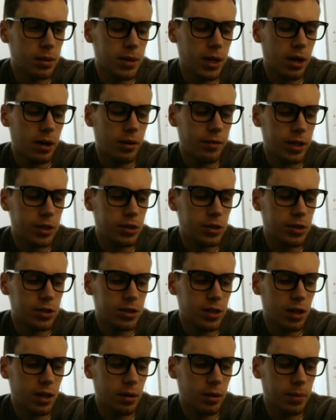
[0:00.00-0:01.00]
Now I've actually
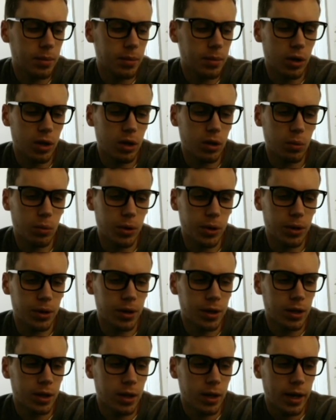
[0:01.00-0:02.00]
set it up as well where
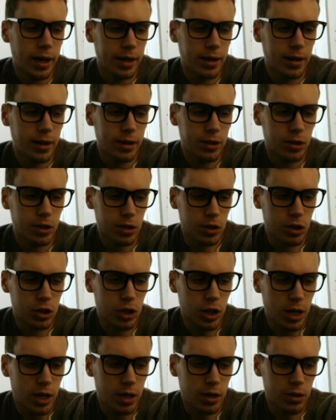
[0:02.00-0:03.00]
I can actually
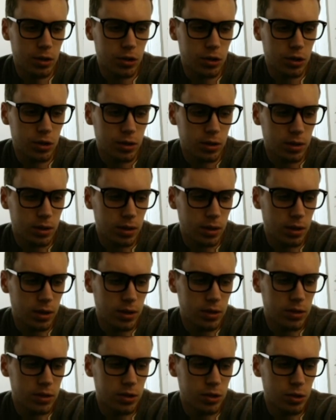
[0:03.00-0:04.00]
change
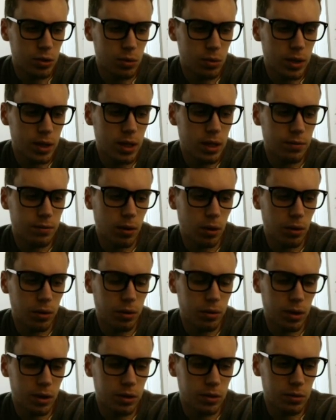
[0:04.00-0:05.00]
this to any of all
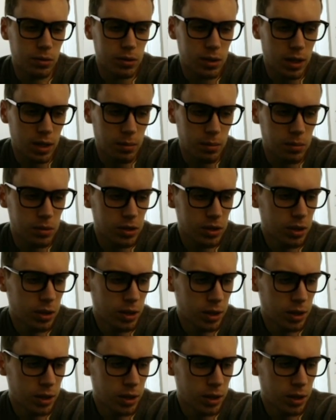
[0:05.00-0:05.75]
32 teams